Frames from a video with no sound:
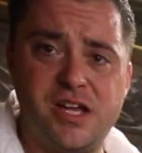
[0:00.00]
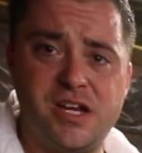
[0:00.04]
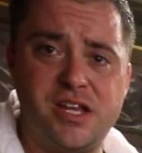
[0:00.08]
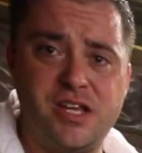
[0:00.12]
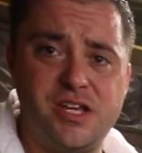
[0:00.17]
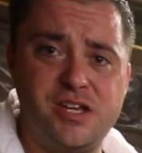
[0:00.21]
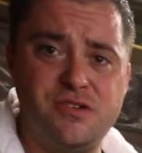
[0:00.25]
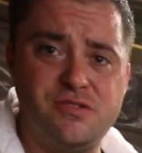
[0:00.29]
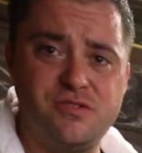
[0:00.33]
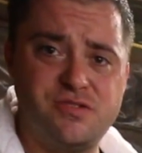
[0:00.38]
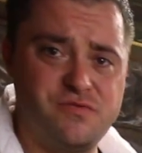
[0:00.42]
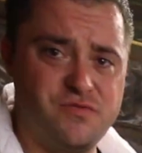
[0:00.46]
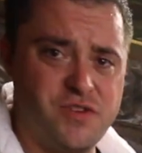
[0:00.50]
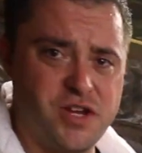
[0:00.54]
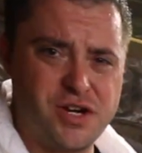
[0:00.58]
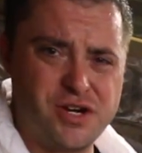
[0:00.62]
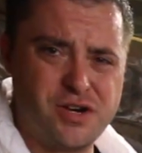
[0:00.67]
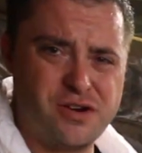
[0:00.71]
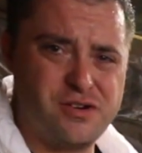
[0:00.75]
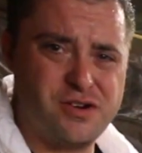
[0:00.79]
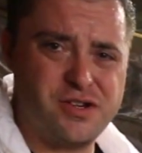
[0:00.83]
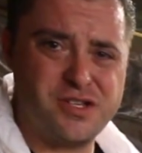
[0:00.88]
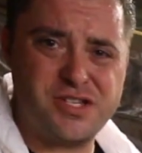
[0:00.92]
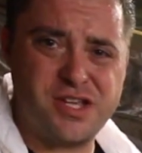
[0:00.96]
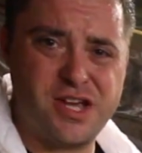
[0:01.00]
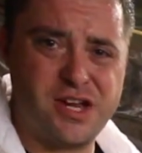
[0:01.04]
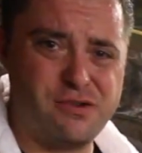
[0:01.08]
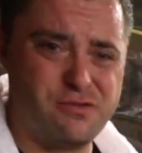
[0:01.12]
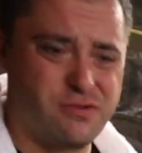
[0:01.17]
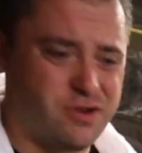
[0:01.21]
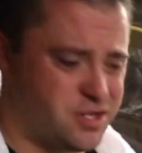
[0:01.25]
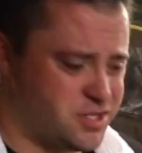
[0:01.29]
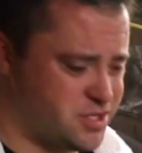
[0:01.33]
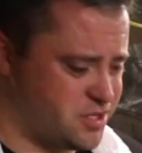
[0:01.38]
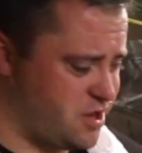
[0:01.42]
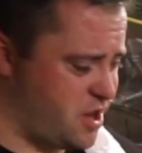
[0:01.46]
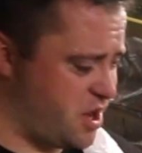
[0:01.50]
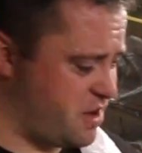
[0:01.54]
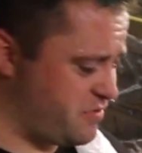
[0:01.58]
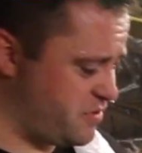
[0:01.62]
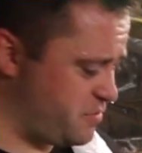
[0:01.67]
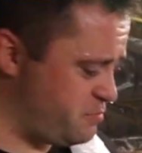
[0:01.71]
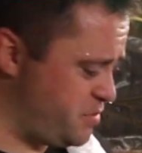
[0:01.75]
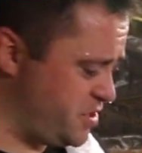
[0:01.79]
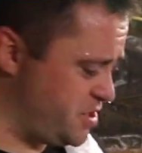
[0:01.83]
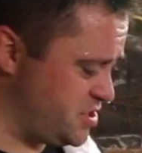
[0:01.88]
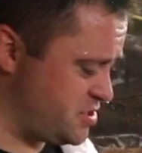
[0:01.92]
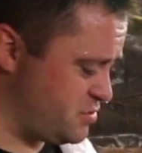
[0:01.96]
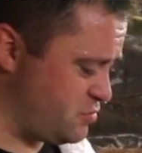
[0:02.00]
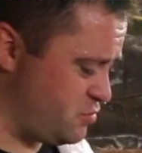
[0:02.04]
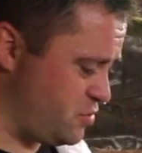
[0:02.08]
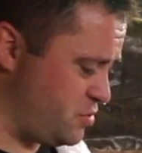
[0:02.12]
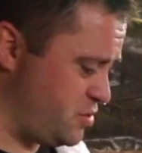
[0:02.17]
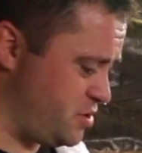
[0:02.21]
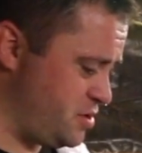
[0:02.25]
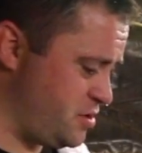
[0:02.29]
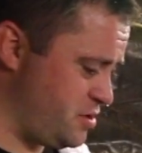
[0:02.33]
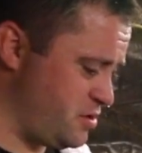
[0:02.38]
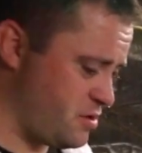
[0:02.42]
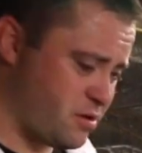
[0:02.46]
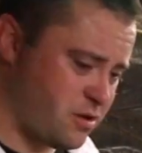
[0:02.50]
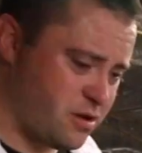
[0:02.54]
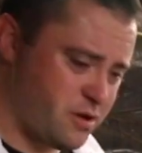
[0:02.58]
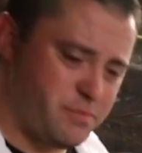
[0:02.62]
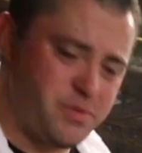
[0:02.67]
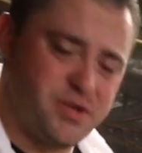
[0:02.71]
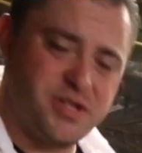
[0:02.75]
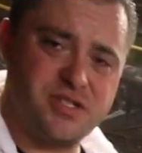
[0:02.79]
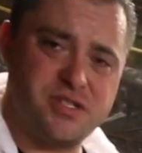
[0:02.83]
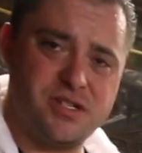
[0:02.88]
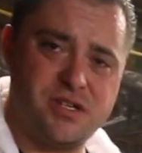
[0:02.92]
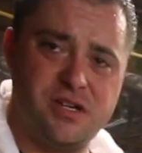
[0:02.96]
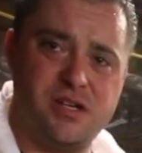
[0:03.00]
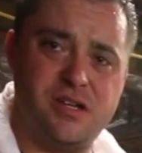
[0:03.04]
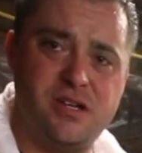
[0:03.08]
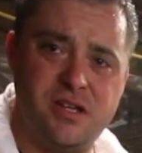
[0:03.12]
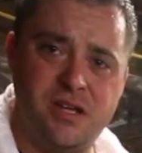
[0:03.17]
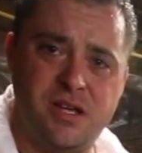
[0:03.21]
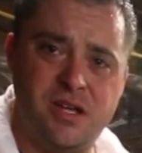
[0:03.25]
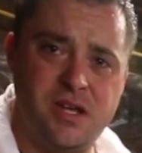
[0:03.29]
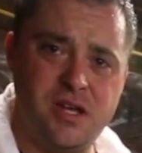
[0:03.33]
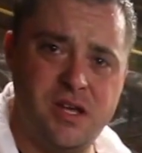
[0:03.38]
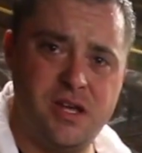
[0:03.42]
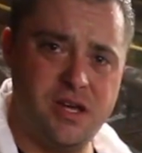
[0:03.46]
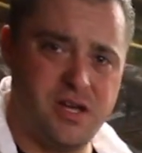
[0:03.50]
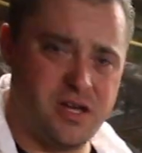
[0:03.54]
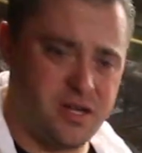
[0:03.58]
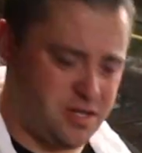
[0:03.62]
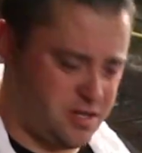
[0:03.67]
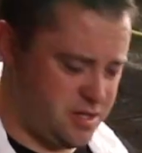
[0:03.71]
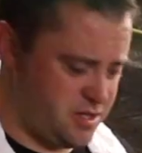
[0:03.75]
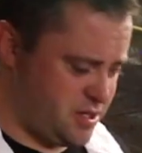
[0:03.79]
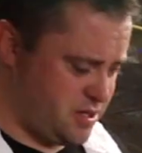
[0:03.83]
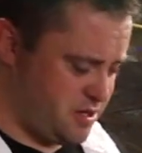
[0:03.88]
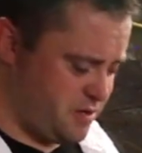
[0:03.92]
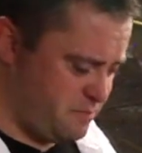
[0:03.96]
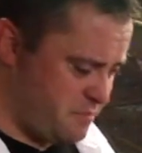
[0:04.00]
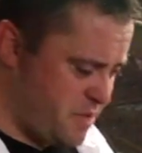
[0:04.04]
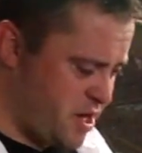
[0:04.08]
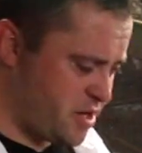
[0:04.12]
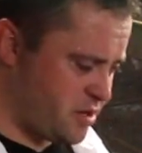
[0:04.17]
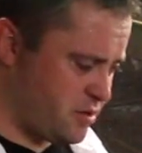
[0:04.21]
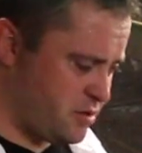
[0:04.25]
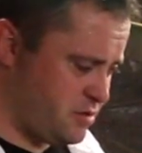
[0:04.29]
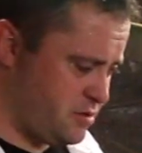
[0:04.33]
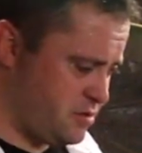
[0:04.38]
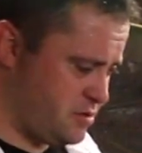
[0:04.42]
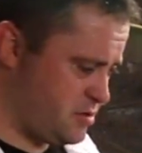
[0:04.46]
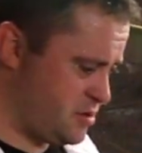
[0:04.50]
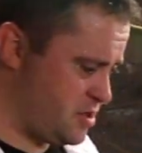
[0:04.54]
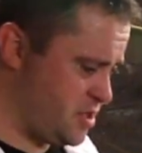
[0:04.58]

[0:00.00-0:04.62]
and he used vinegar to take rust off a piece of wood or a piece of uh, a metal.